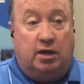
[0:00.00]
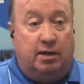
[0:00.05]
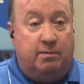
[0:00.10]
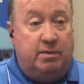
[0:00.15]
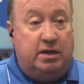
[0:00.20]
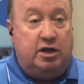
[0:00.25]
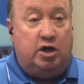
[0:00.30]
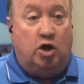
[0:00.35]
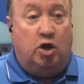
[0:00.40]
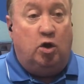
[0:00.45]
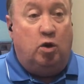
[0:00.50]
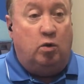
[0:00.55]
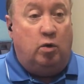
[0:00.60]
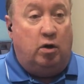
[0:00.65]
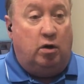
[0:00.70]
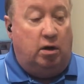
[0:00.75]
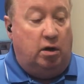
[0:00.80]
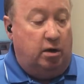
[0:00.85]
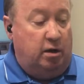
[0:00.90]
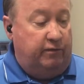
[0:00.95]
Let me
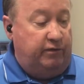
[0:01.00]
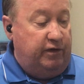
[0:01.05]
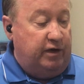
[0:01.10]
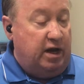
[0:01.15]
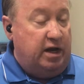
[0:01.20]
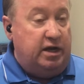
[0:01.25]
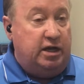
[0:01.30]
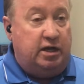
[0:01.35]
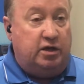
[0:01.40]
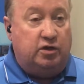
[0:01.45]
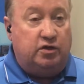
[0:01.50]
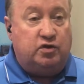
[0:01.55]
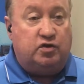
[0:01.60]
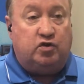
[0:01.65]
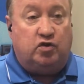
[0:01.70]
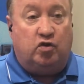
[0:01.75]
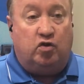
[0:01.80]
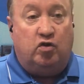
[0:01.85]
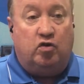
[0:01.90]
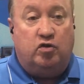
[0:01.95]
know if you got any
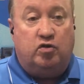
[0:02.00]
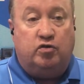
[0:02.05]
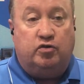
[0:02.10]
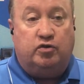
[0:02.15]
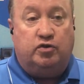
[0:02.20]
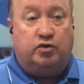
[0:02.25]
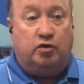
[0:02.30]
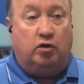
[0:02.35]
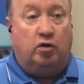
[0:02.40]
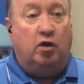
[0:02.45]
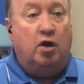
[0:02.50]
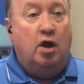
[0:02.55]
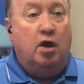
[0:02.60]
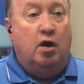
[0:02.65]
concerns or